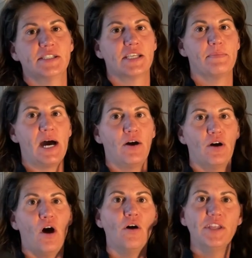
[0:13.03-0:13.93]

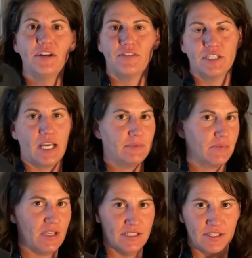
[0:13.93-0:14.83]
about all the different types
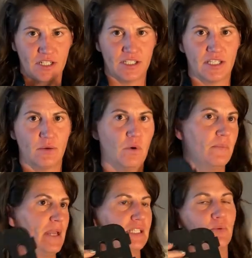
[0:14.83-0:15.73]
of inserts and what
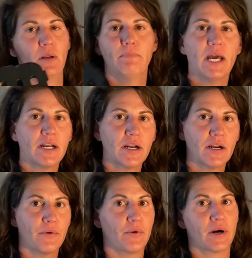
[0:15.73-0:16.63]
makes one
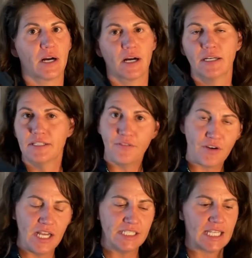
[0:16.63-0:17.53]
better or
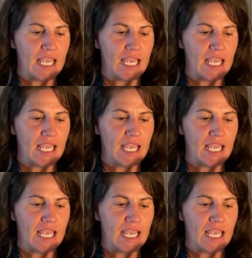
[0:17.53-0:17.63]
different.